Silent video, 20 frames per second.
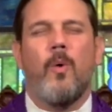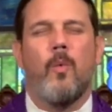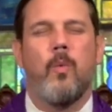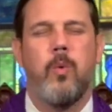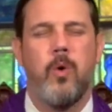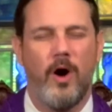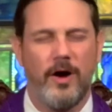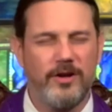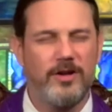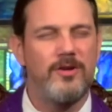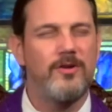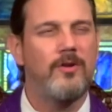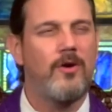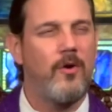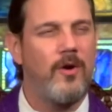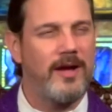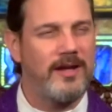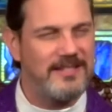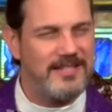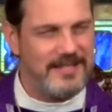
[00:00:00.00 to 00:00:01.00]
What are you
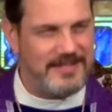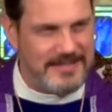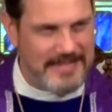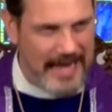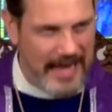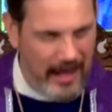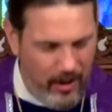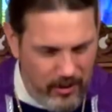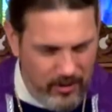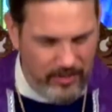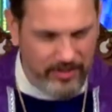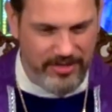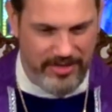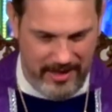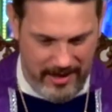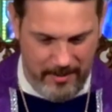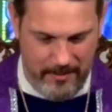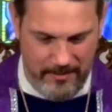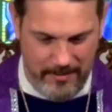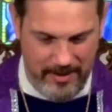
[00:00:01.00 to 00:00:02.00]
going to tell
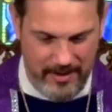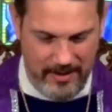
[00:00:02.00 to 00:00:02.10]
them?